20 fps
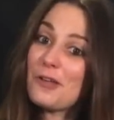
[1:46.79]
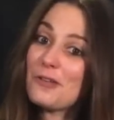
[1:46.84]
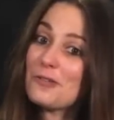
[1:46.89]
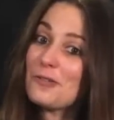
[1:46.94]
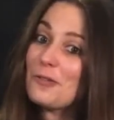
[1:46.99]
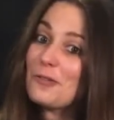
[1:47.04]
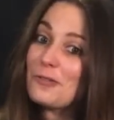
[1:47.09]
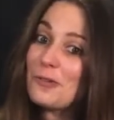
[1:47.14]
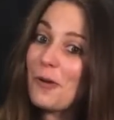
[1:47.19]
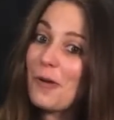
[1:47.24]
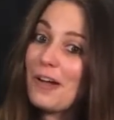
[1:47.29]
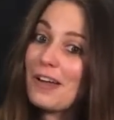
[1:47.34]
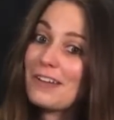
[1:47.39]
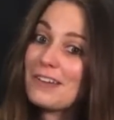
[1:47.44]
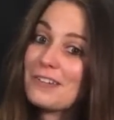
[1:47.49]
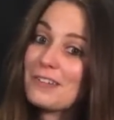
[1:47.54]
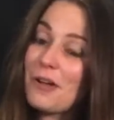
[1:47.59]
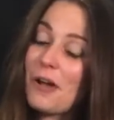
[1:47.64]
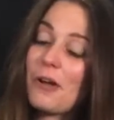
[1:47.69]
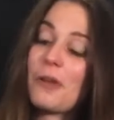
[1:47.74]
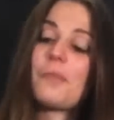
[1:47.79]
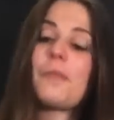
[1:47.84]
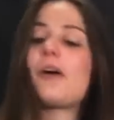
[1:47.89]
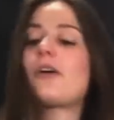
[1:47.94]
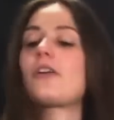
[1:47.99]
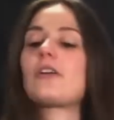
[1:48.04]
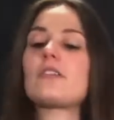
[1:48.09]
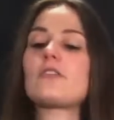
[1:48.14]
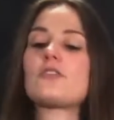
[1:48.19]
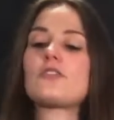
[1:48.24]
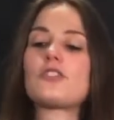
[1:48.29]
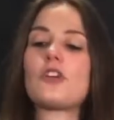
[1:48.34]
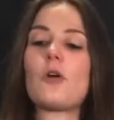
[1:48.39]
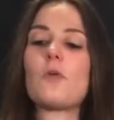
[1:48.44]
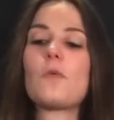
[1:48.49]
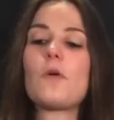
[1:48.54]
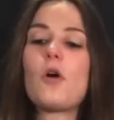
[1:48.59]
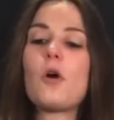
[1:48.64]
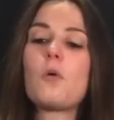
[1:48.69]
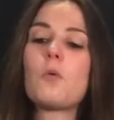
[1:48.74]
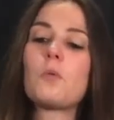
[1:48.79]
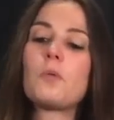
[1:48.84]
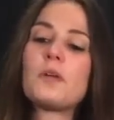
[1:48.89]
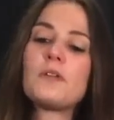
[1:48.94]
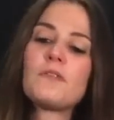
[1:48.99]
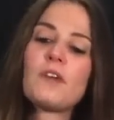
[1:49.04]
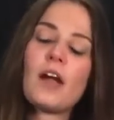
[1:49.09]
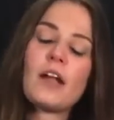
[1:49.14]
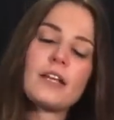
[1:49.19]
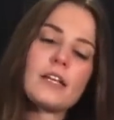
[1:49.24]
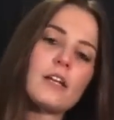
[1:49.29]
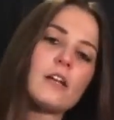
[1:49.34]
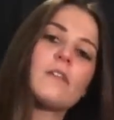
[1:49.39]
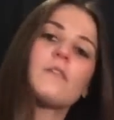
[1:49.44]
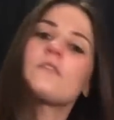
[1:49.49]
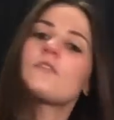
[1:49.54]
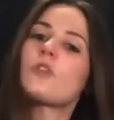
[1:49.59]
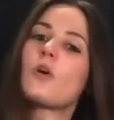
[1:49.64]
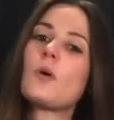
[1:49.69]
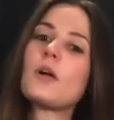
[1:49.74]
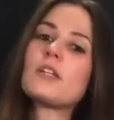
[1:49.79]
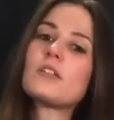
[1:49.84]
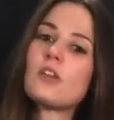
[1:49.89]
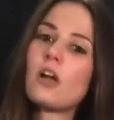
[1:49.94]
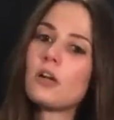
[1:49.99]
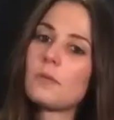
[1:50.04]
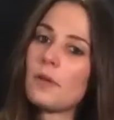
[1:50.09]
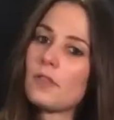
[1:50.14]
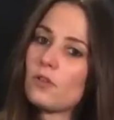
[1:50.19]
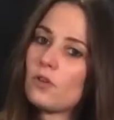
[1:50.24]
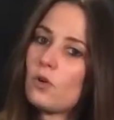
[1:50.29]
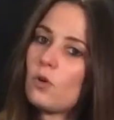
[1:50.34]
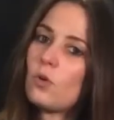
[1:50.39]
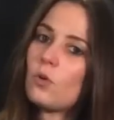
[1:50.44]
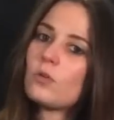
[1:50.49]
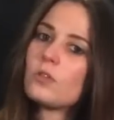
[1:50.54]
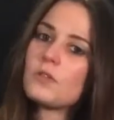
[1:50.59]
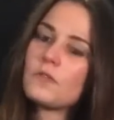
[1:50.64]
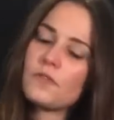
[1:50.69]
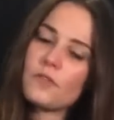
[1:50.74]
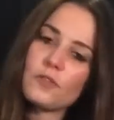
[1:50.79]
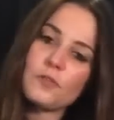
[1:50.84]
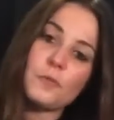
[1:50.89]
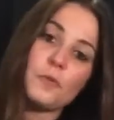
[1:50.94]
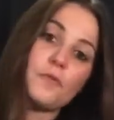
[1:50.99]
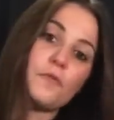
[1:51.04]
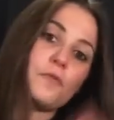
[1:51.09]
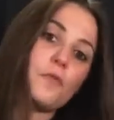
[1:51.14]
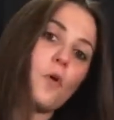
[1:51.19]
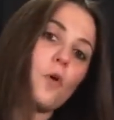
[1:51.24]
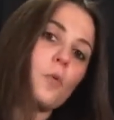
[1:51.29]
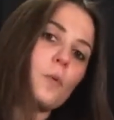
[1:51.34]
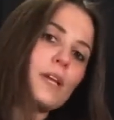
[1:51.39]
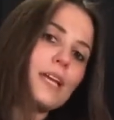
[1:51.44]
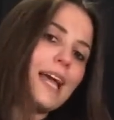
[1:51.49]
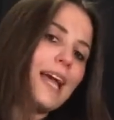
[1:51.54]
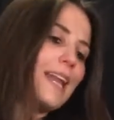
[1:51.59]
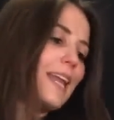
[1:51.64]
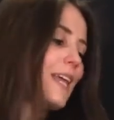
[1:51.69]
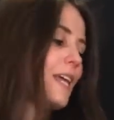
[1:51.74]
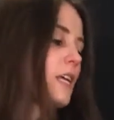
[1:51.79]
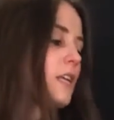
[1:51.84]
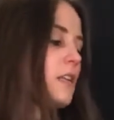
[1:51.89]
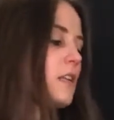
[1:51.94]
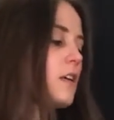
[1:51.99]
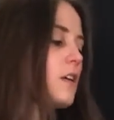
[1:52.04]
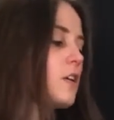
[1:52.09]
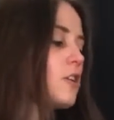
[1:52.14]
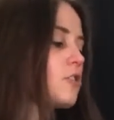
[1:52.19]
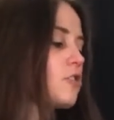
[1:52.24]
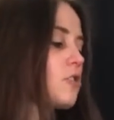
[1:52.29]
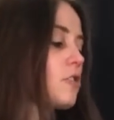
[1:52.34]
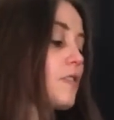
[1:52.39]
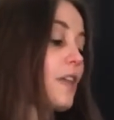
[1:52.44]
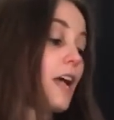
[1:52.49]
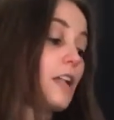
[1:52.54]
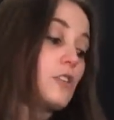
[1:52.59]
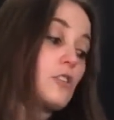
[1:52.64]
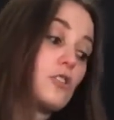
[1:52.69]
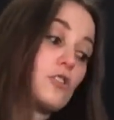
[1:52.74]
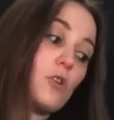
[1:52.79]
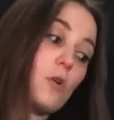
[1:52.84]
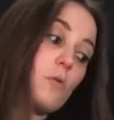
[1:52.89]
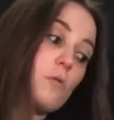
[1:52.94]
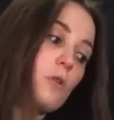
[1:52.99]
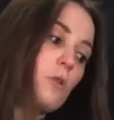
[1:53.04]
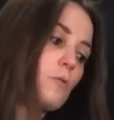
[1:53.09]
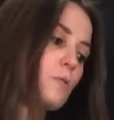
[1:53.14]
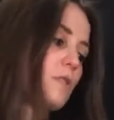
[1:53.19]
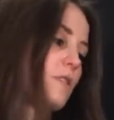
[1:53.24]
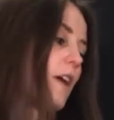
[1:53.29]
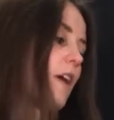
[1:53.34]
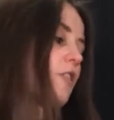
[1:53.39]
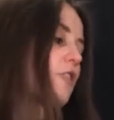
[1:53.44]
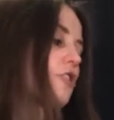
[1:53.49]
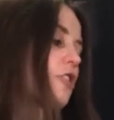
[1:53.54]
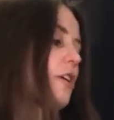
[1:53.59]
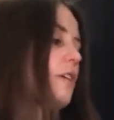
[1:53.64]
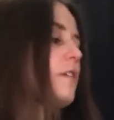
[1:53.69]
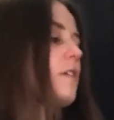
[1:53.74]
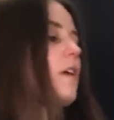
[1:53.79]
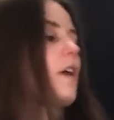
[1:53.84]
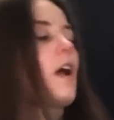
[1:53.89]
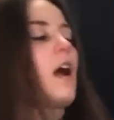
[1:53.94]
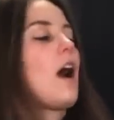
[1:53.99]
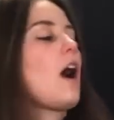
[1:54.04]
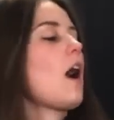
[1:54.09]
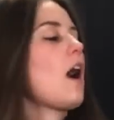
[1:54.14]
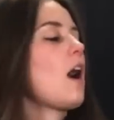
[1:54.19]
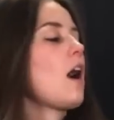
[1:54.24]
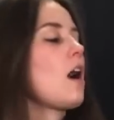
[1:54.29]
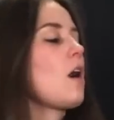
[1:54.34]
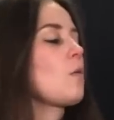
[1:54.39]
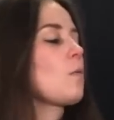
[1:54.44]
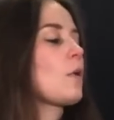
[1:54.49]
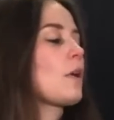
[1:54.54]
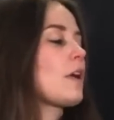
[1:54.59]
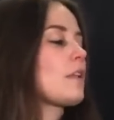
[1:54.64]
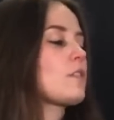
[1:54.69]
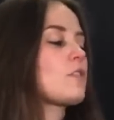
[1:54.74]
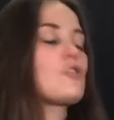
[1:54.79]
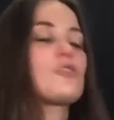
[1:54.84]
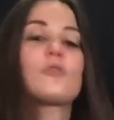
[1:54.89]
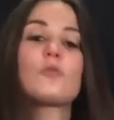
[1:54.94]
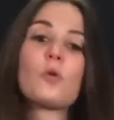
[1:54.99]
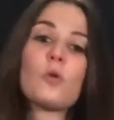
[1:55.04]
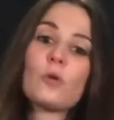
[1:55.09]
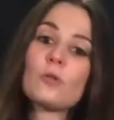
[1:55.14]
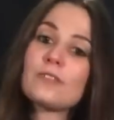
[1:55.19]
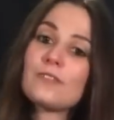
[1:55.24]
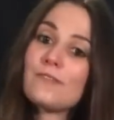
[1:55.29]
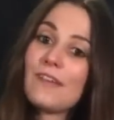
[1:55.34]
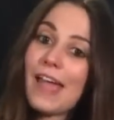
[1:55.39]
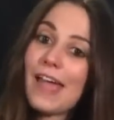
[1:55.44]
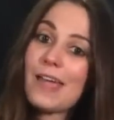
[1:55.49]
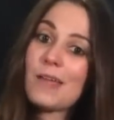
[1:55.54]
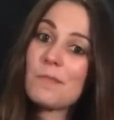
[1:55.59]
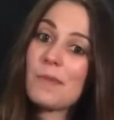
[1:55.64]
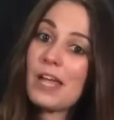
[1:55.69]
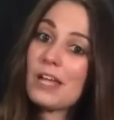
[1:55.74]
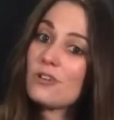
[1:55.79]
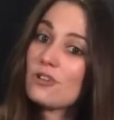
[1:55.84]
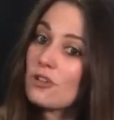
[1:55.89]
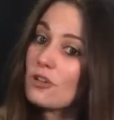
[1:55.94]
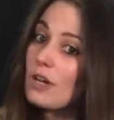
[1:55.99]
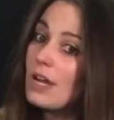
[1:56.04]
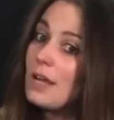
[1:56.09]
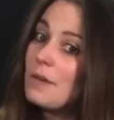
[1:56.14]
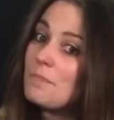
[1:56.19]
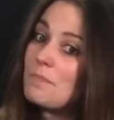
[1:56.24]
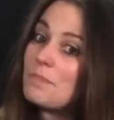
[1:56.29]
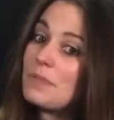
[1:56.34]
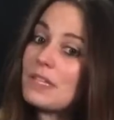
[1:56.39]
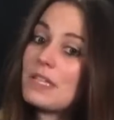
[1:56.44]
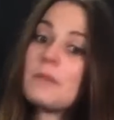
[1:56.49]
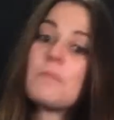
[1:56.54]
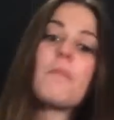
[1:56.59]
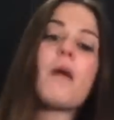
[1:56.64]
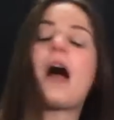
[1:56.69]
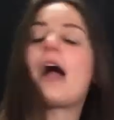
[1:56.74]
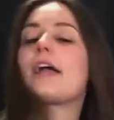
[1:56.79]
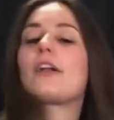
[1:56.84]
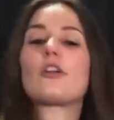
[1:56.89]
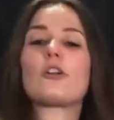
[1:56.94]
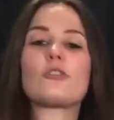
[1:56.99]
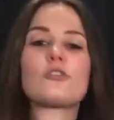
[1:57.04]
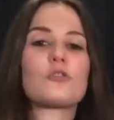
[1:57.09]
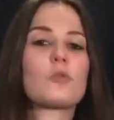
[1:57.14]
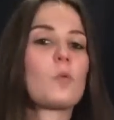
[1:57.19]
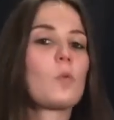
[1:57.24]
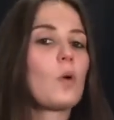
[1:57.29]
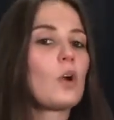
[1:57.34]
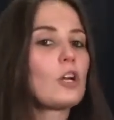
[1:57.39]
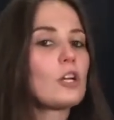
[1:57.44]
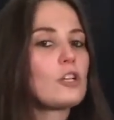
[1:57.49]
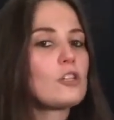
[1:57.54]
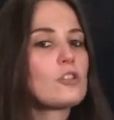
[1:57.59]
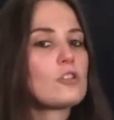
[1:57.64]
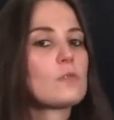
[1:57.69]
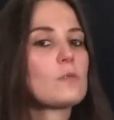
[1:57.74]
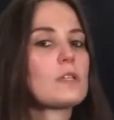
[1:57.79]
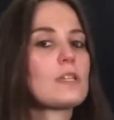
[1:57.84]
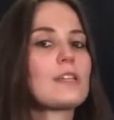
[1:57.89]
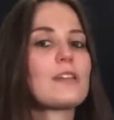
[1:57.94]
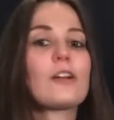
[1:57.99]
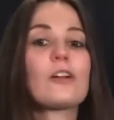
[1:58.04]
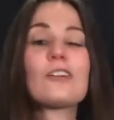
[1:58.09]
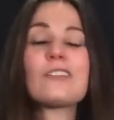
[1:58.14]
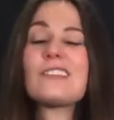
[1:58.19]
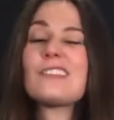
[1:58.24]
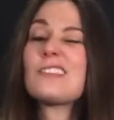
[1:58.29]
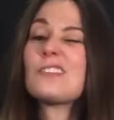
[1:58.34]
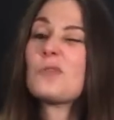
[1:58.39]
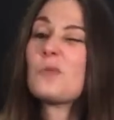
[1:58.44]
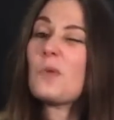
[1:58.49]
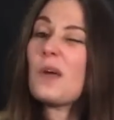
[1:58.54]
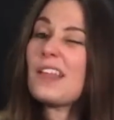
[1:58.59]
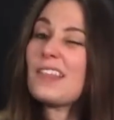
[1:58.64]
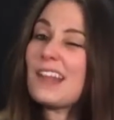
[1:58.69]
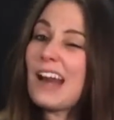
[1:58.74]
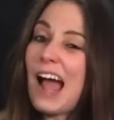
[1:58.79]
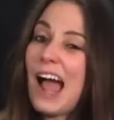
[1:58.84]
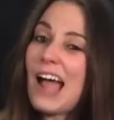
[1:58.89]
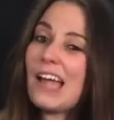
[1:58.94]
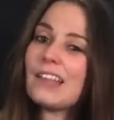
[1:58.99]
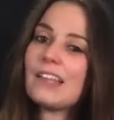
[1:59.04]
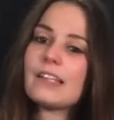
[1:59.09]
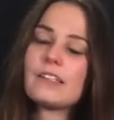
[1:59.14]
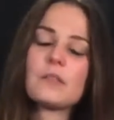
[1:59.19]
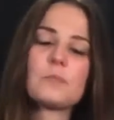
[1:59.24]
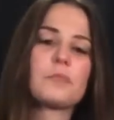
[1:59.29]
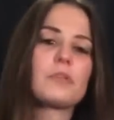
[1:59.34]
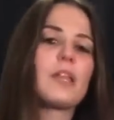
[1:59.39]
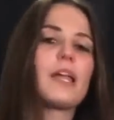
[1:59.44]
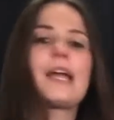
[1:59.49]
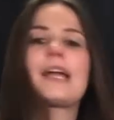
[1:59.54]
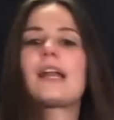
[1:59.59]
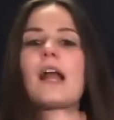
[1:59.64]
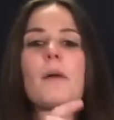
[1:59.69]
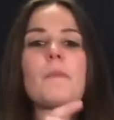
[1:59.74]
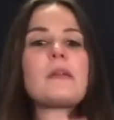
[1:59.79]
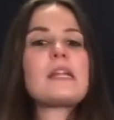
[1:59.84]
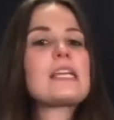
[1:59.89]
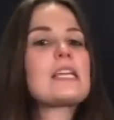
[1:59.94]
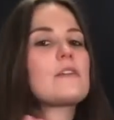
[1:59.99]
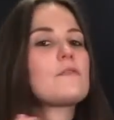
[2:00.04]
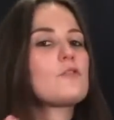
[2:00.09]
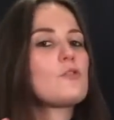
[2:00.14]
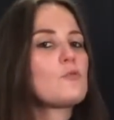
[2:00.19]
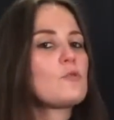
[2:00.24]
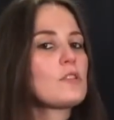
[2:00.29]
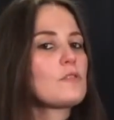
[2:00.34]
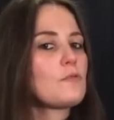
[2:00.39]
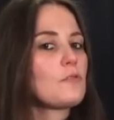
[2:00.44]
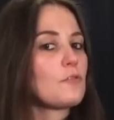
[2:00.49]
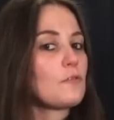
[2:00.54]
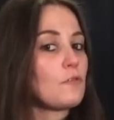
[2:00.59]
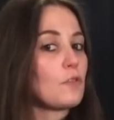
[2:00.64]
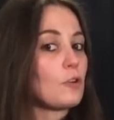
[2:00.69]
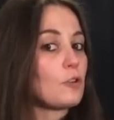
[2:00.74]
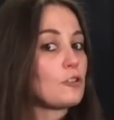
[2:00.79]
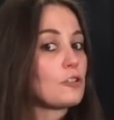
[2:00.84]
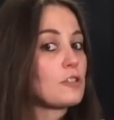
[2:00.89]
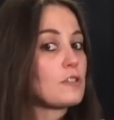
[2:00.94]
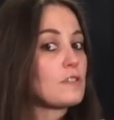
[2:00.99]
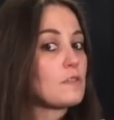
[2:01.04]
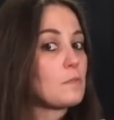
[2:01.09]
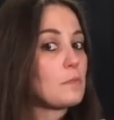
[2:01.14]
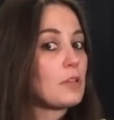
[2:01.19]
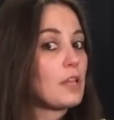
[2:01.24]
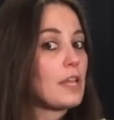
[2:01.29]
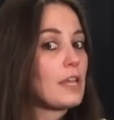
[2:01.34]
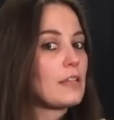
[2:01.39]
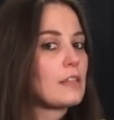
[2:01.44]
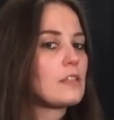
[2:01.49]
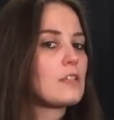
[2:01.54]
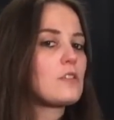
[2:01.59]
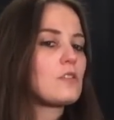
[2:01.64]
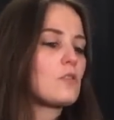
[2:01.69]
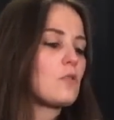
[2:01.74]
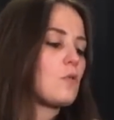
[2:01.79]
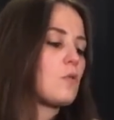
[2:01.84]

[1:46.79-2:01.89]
So let's go ahead and talk about it. So we've got here, let's go ahead and talk about the chords first before we get into that solo section. Uh, we got the two chords of A major and B minor. So we're gonna do here, this is the way that I like to play it. I'm gonna give you different versions of playing these